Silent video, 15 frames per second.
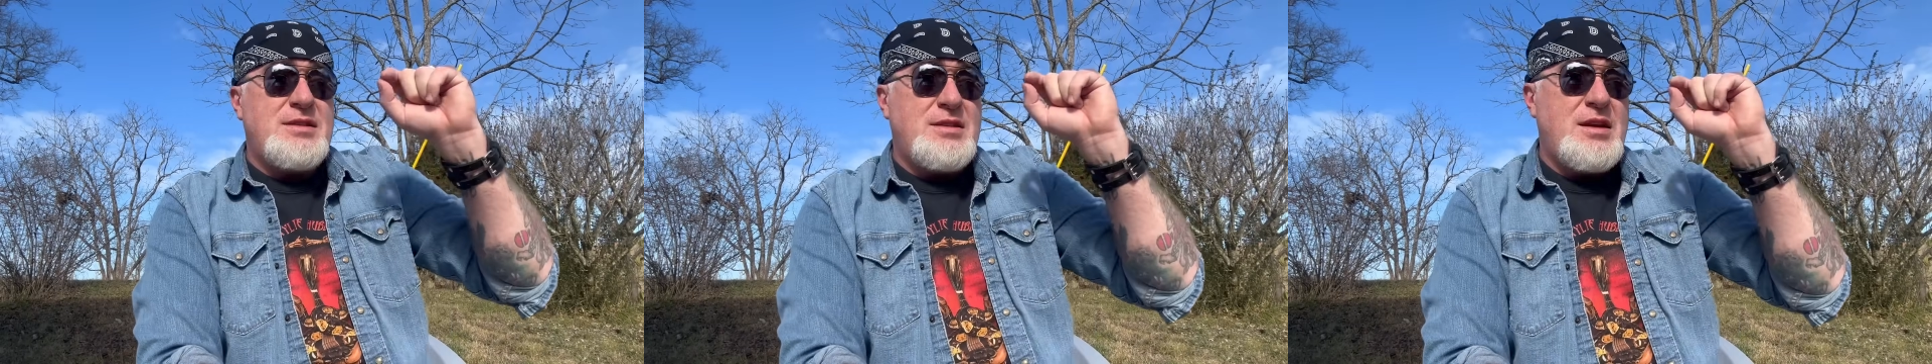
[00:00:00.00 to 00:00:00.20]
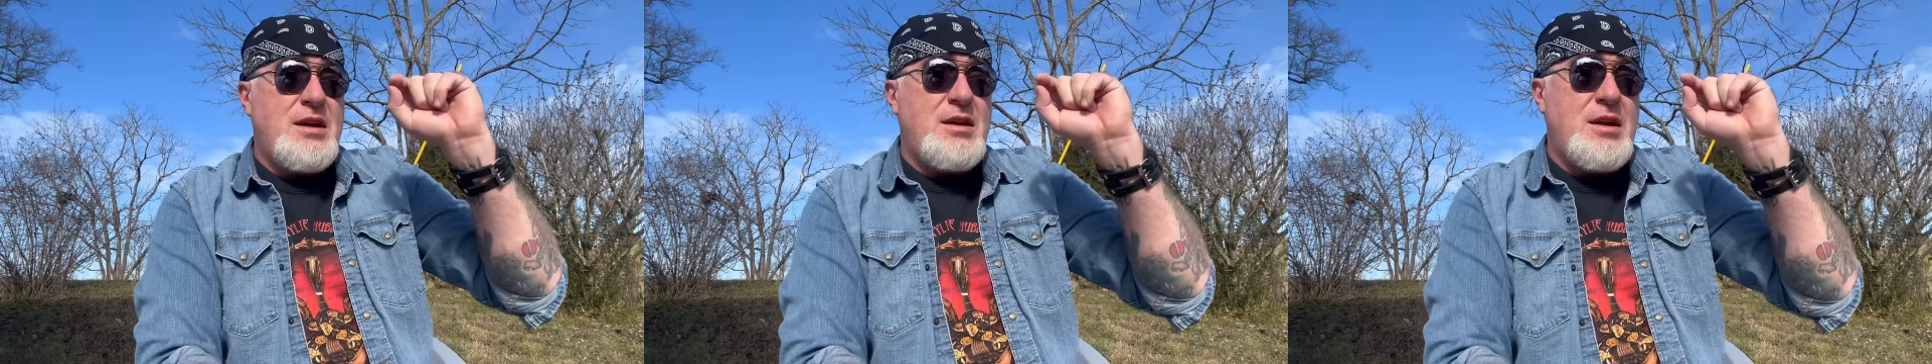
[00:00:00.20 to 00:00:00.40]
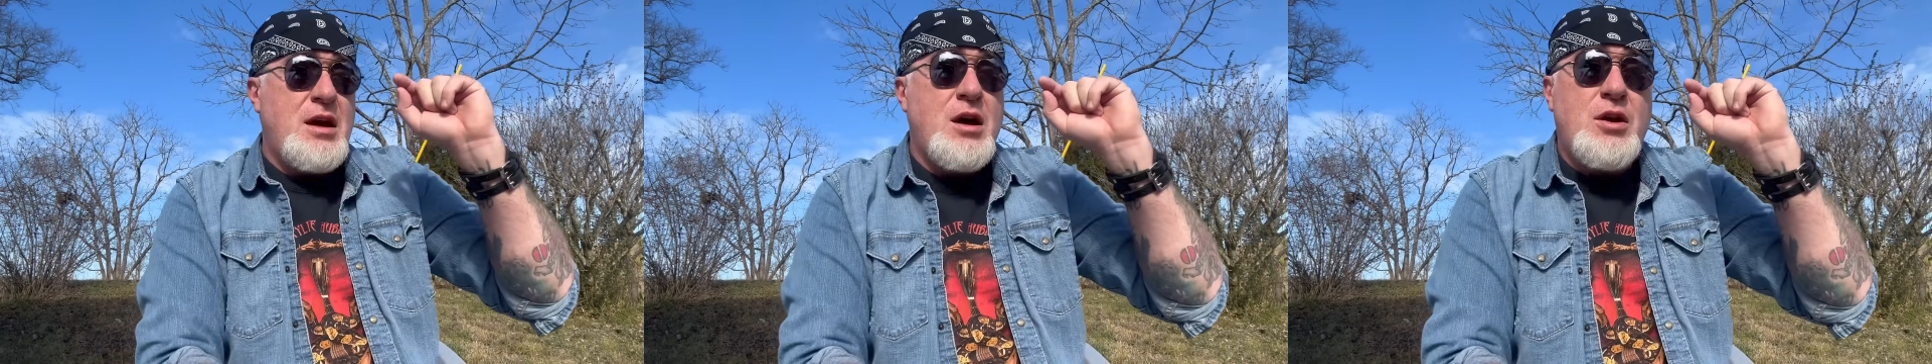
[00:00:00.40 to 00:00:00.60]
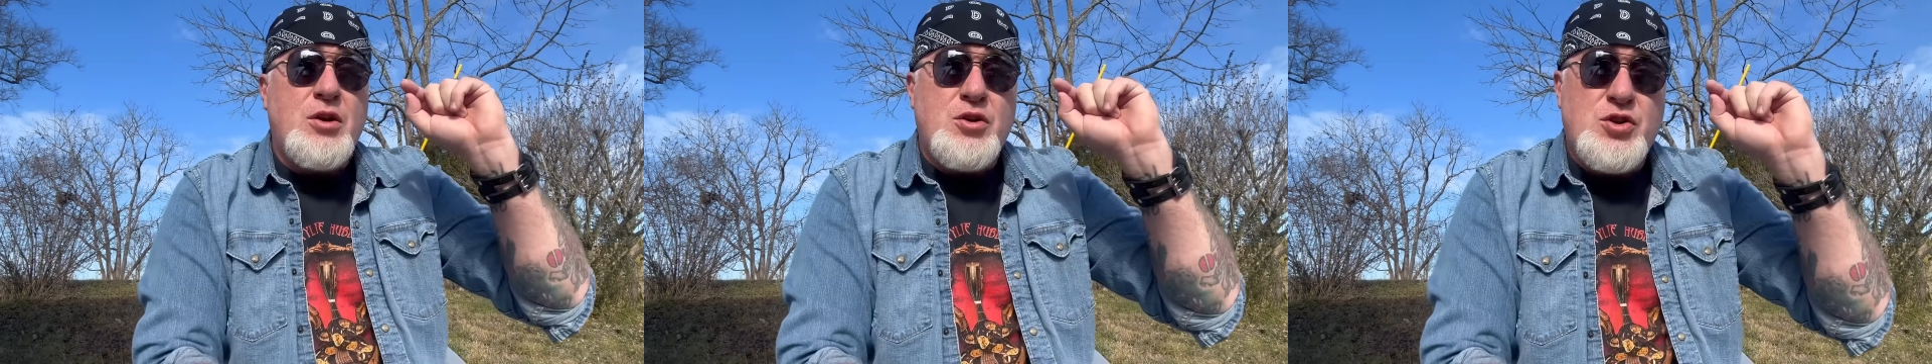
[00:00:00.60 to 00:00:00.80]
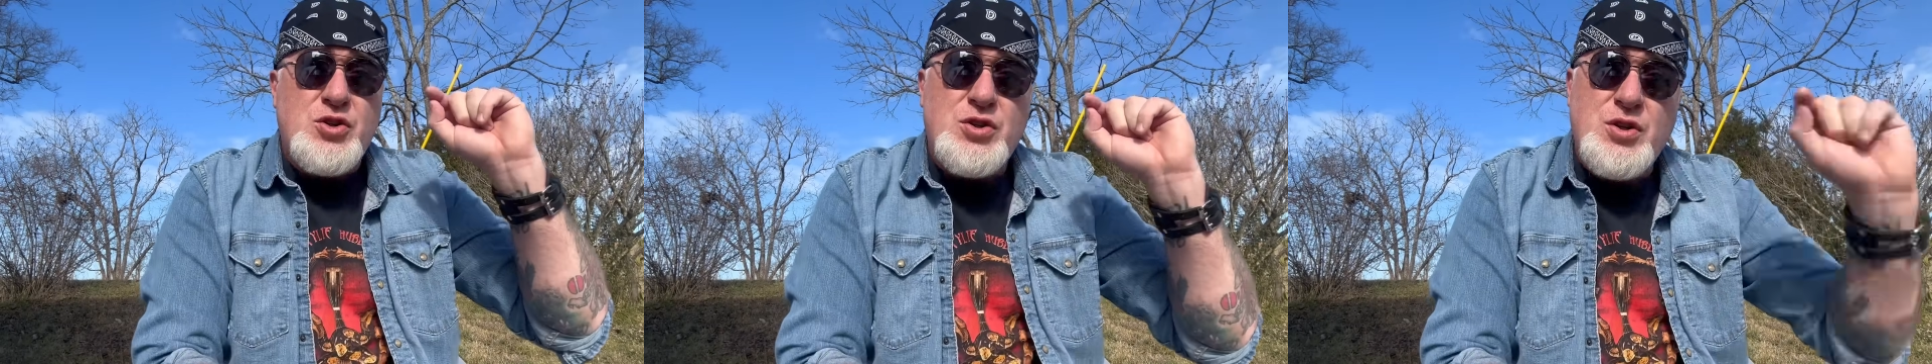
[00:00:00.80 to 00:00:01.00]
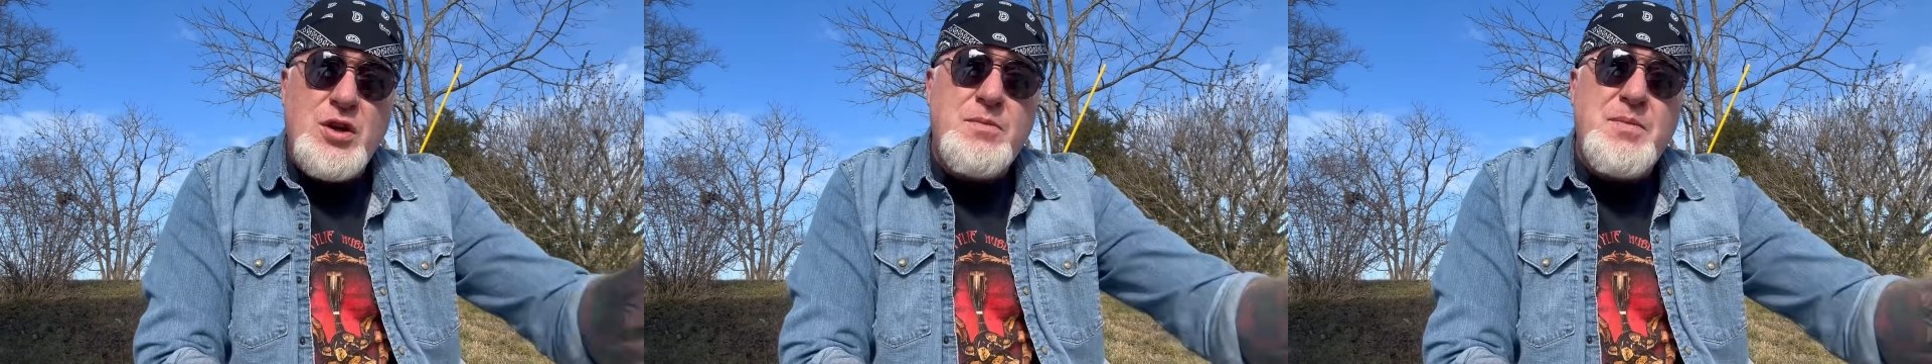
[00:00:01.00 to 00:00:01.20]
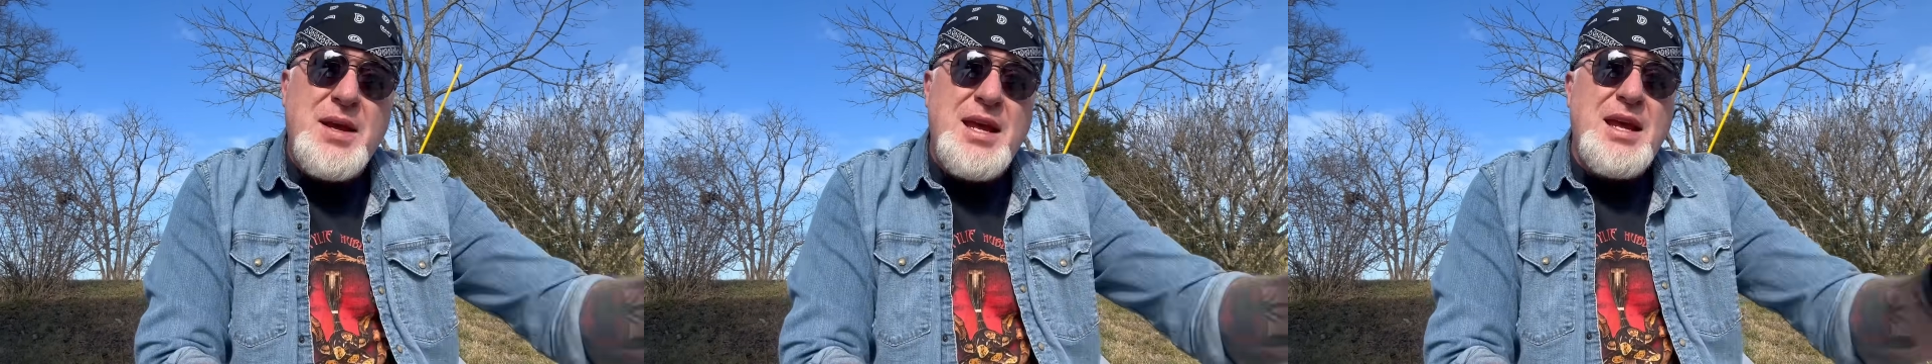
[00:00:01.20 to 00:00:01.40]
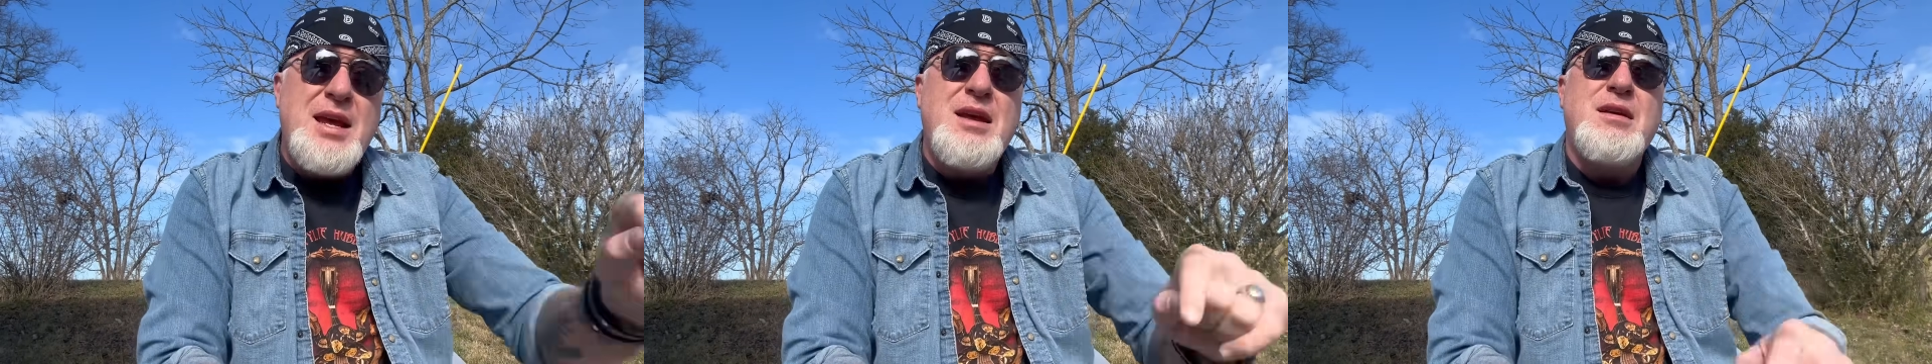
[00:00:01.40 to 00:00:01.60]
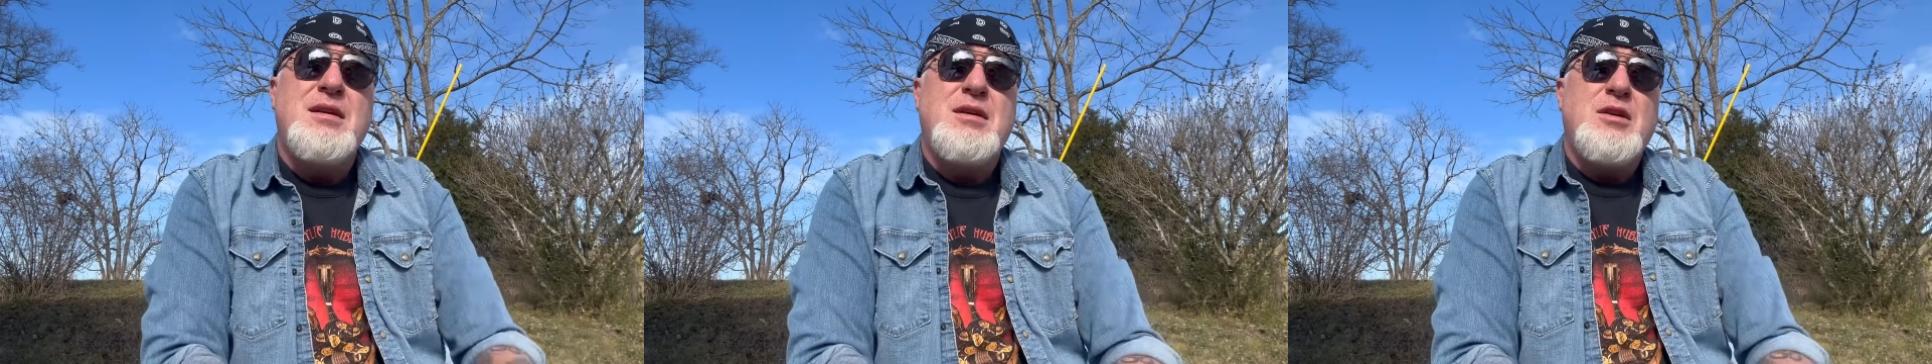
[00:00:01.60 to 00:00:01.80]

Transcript: son Hunter should be?